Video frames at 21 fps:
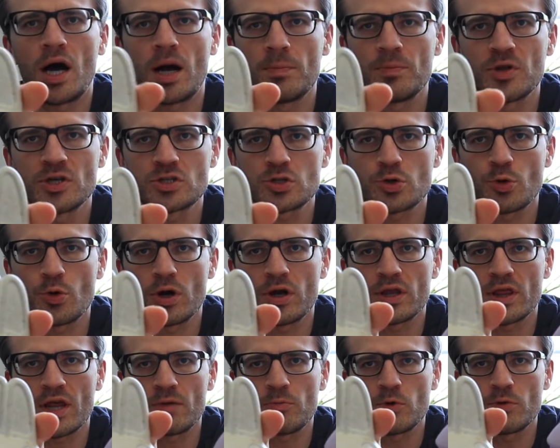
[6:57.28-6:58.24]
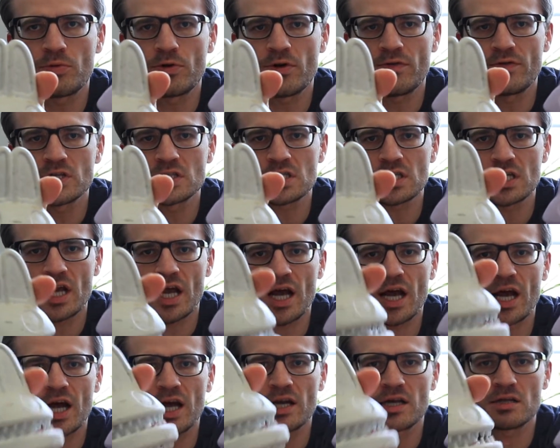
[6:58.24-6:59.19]
this toy that we previously
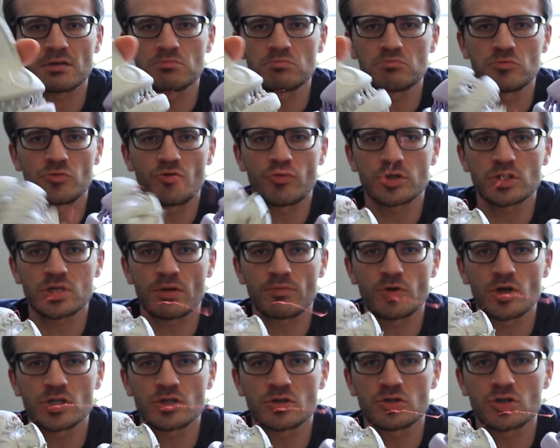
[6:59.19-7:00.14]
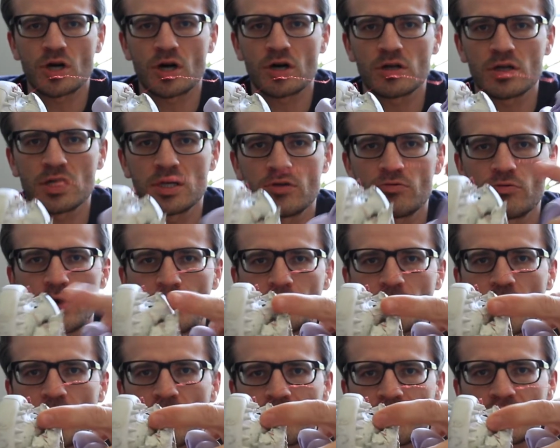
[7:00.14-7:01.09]
had. And for some reason, Charlie
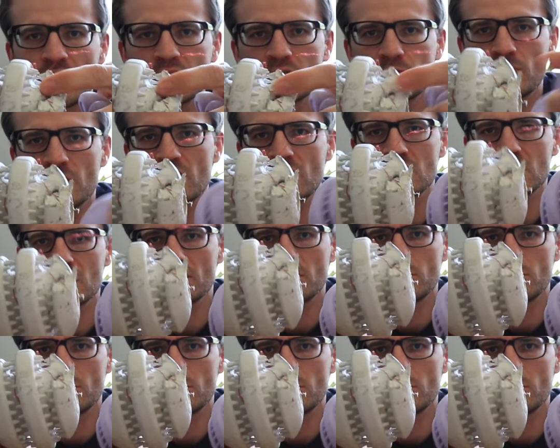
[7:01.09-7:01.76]
ripped off this because he